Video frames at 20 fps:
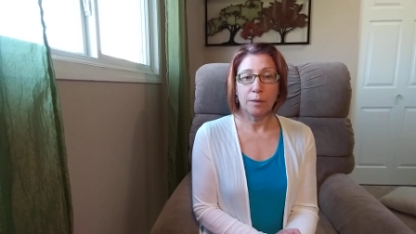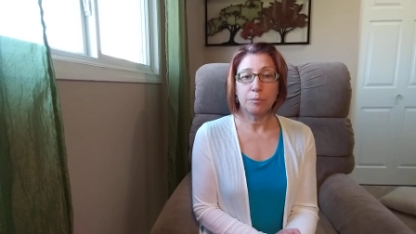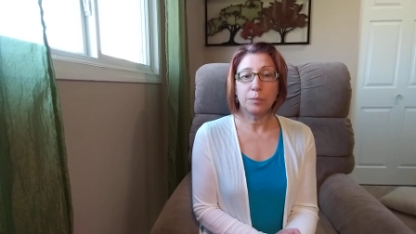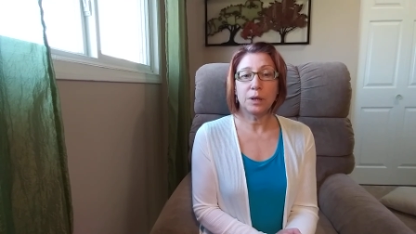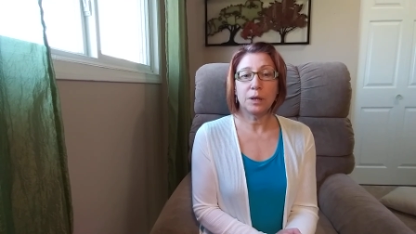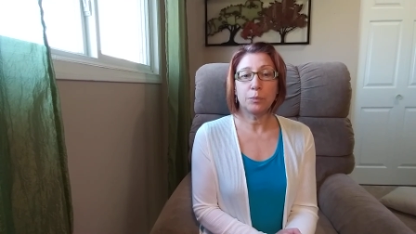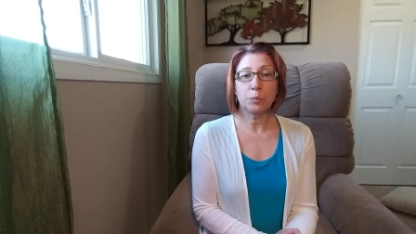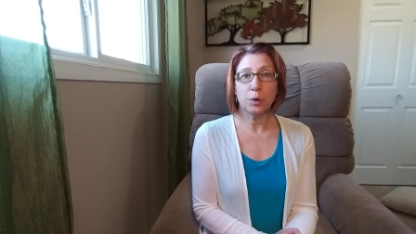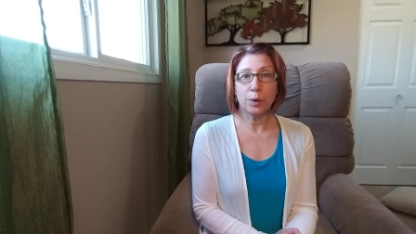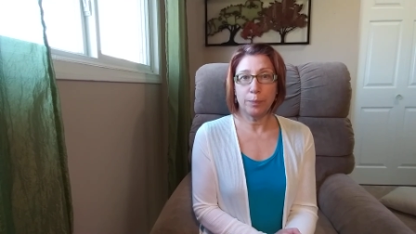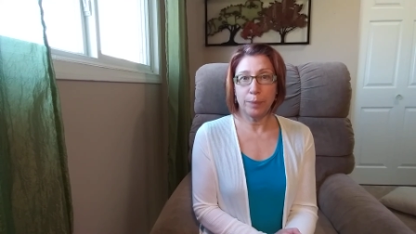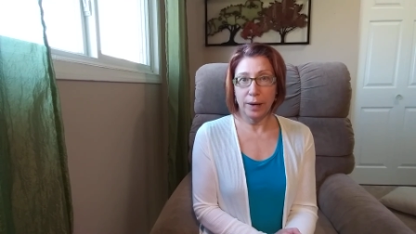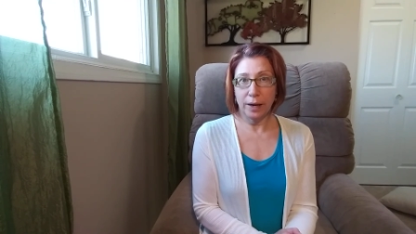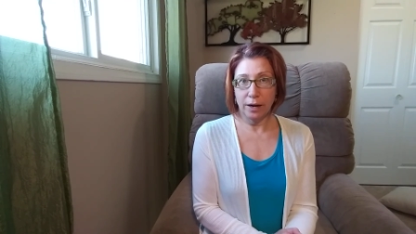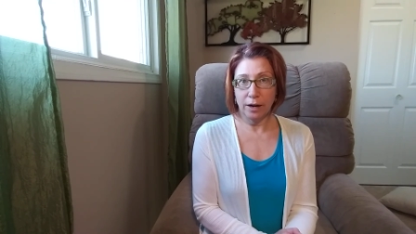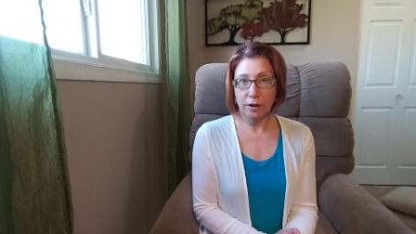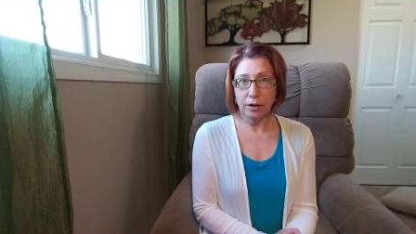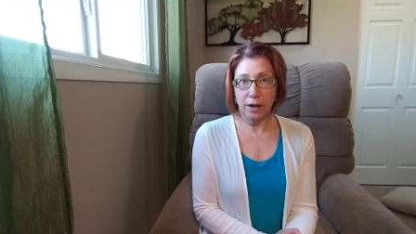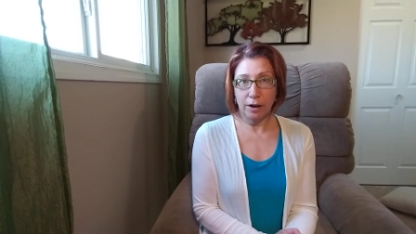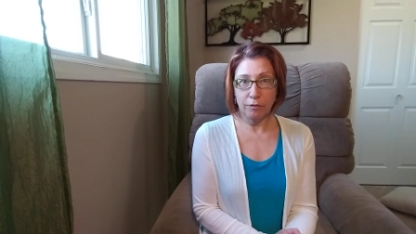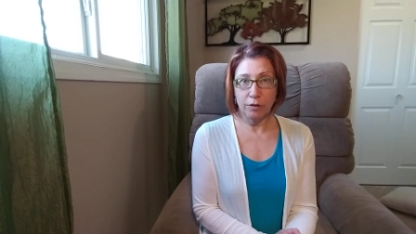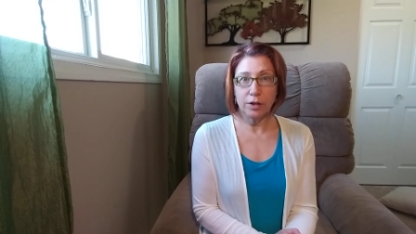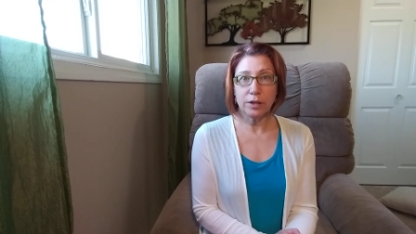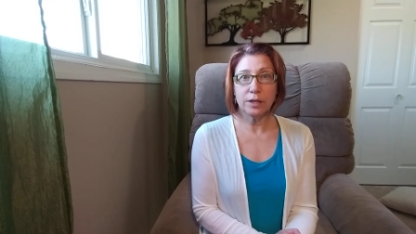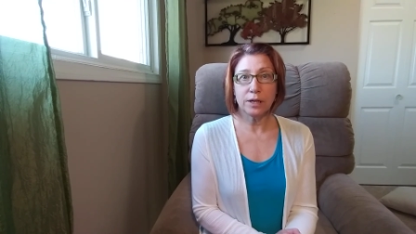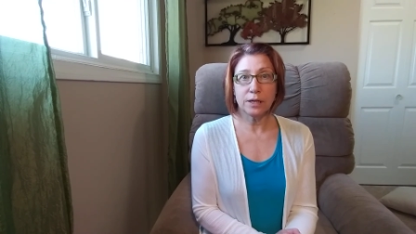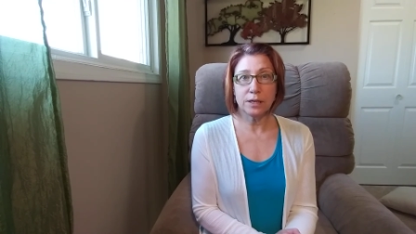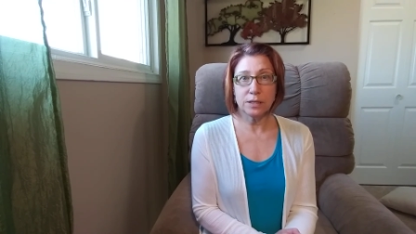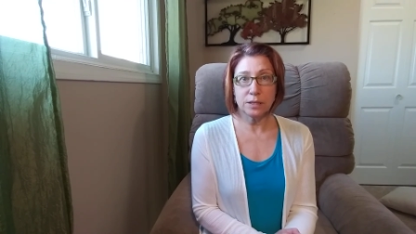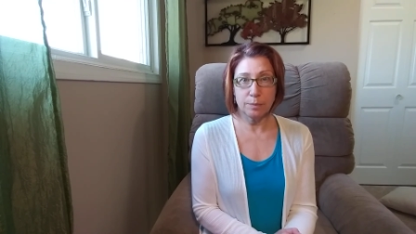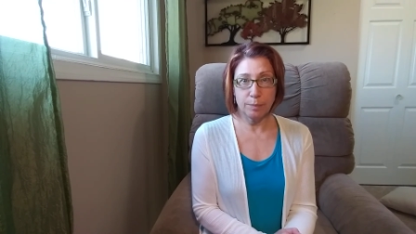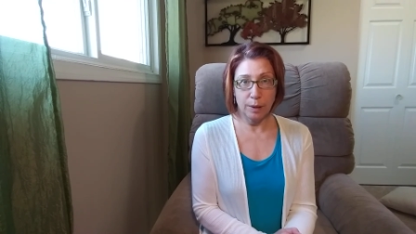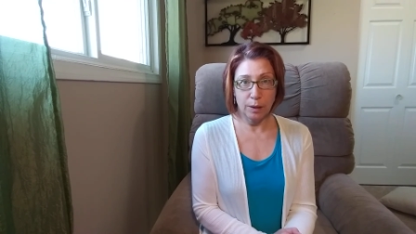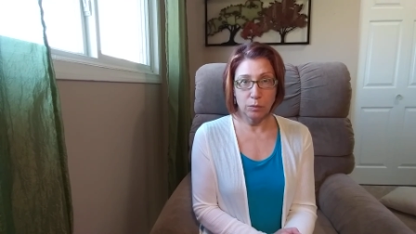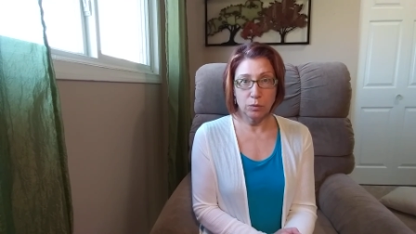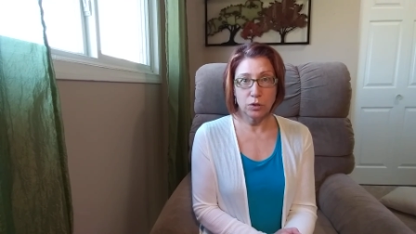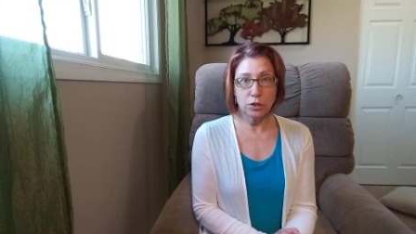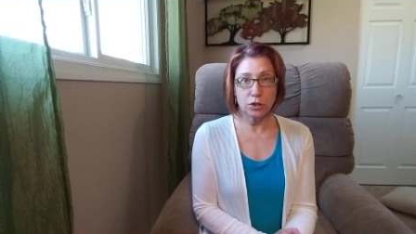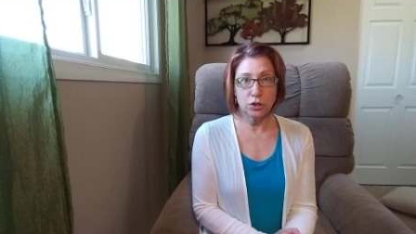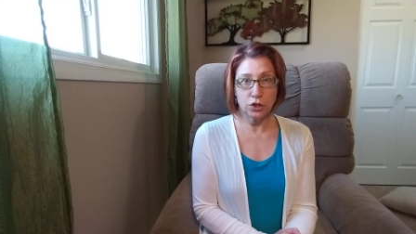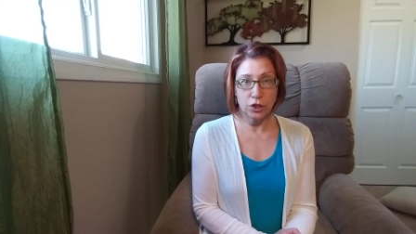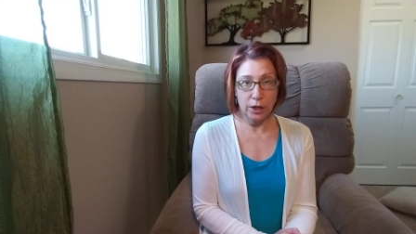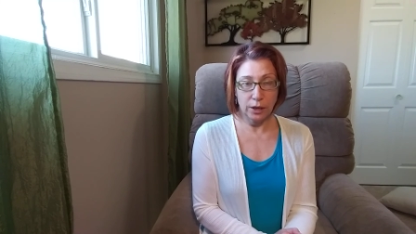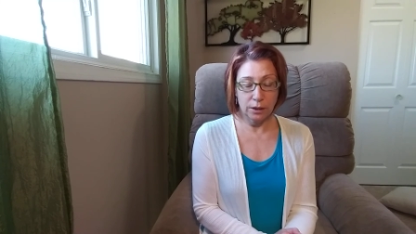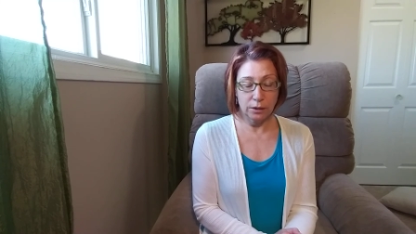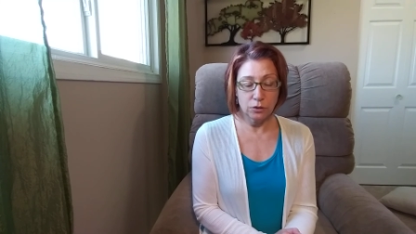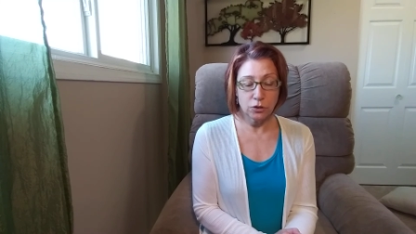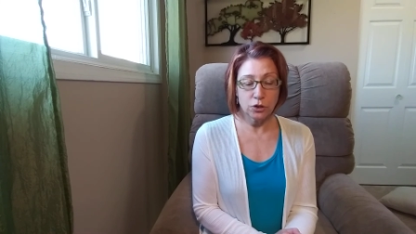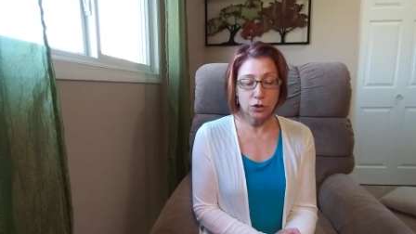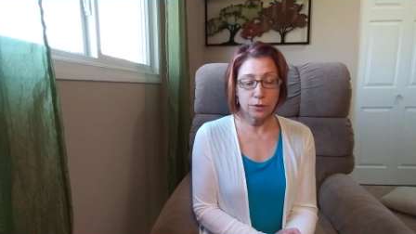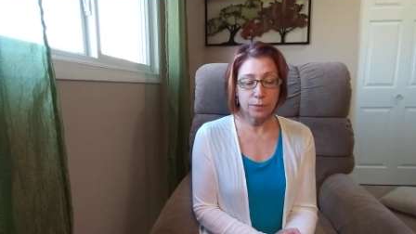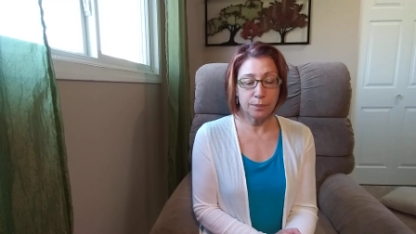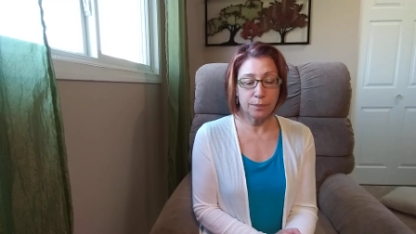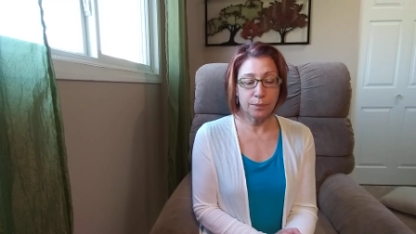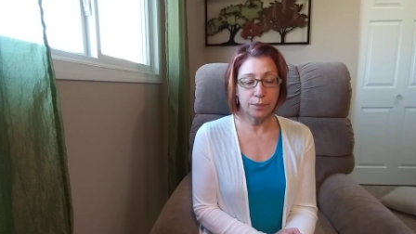be prepared, everything is about to change.